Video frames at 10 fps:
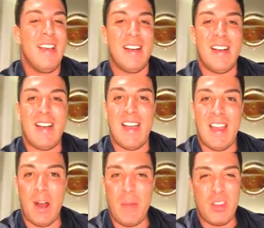Uh,
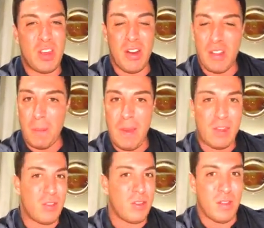and I'll be sharing some
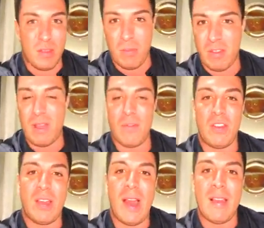pictures and some stuff with
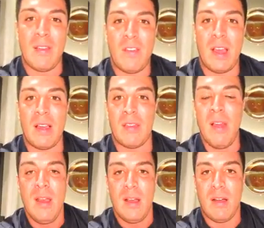you guys. If you guys
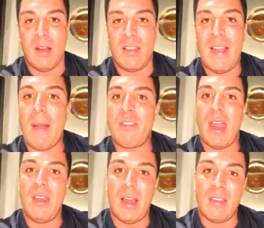are on
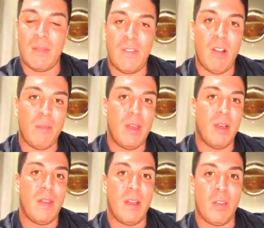Snapchat, you guys can follow me
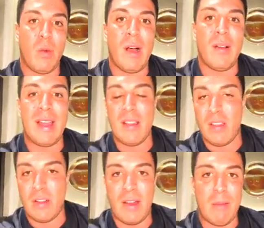on there as well.
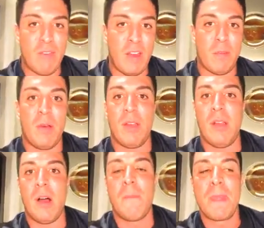Instagram, Facebook, you
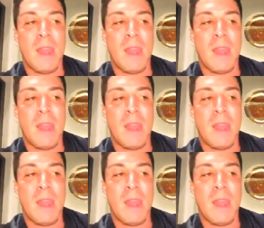know.